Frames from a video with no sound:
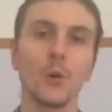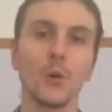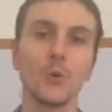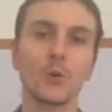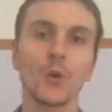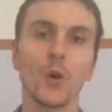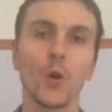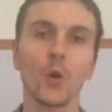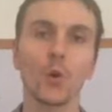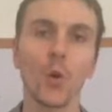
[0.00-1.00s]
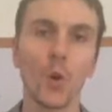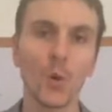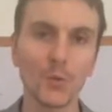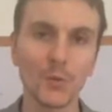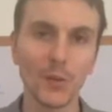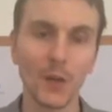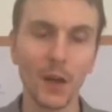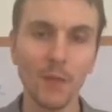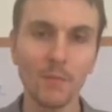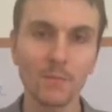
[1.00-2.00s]
Luc
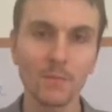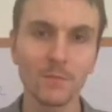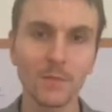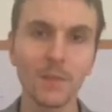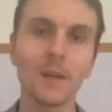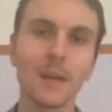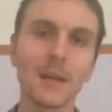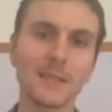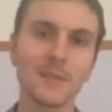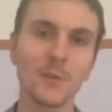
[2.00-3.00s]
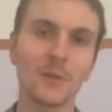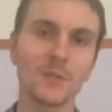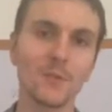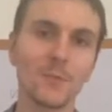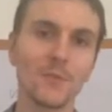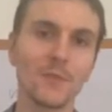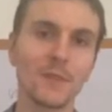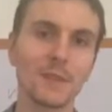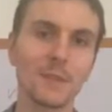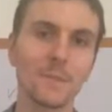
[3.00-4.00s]
rendra, yeah, la situation plus
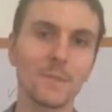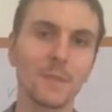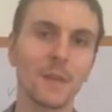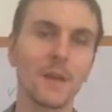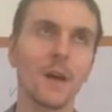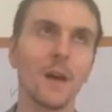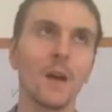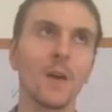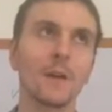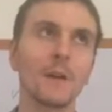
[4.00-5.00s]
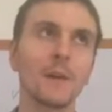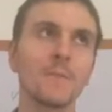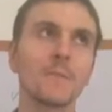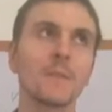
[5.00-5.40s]
facile. Okay?